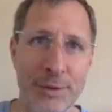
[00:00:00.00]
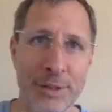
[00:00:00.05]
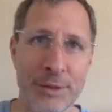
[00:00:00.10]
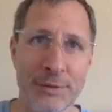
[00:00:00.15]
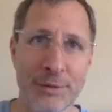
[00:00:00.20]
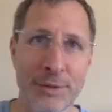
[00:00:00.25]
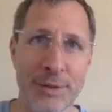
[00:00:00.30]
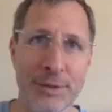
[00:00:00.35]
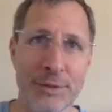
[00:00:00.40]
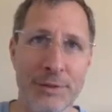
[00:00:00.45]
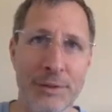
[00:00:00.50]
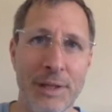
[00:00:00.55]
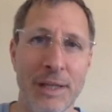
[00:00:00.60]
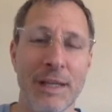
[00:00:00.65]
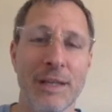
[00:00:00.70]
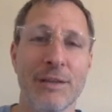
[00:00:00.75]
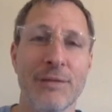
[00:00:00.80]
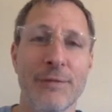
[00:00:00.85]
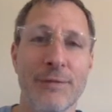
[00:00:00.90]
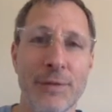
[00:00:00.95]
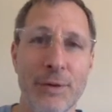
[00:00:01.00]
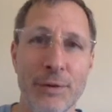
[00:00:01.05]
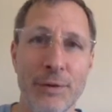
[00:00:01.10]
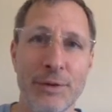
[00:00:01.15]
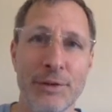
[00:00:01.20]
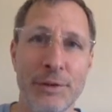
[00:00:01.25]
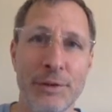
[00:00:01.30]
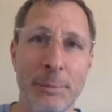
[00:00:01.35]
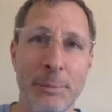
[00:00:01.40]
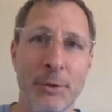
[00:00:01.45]
linked list is
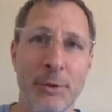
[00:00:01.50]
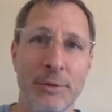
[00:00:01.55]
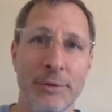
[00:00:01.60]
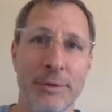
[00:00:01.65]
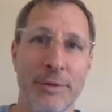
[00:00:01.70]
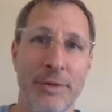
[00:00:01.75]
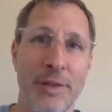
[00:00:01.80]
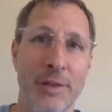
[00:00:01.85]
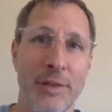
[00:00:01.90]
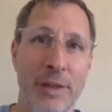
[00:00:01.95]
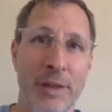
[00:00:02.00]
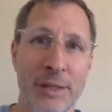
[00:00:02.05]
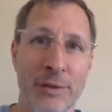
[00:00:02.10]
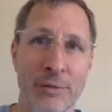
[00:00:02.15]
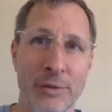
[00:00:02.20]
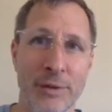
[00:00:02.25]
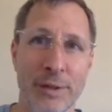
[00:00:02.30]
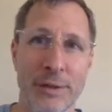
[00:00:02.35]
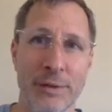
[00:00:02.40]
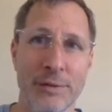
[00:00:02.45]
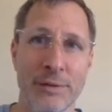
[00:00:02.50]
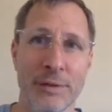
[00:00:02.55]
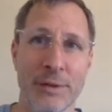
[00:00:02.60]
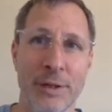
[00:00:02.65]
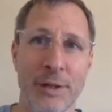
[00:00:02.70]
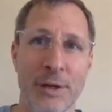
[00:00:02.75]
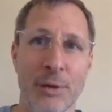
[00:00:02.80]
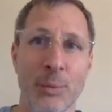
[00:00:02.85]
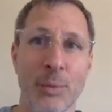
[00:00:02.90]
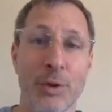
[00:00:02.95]
very similar to the linked list
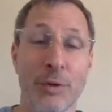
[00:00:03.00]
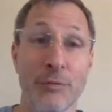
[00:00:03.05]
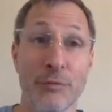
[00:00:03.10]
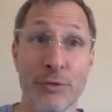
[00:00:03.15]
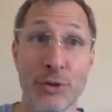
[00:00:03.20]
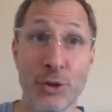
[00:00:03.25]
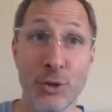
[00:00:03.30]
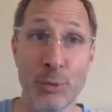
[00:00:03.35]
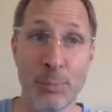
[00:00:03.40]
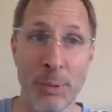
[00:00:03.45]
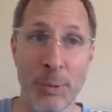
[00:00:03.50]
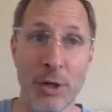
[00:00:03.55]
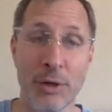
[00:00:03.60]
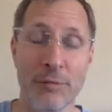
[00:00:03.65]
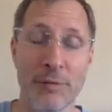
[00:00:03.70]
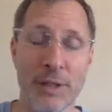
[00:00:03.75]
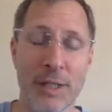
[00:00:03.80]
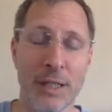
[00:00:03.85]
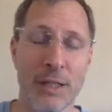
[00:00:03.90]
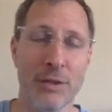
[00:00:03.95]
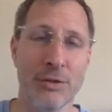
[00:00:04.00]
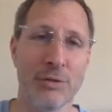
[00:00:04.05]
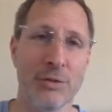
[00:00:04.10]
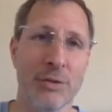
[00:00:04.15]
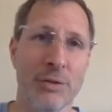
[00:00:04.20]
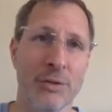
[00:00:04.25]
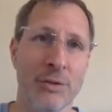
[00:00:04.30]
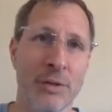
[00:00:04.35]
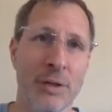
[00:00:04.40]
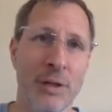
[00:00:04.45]
with a few
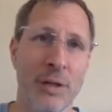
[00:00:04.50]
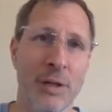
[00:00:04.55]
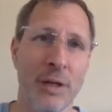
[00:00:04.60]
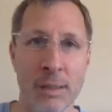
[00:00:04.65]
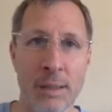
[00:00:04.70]
modifications.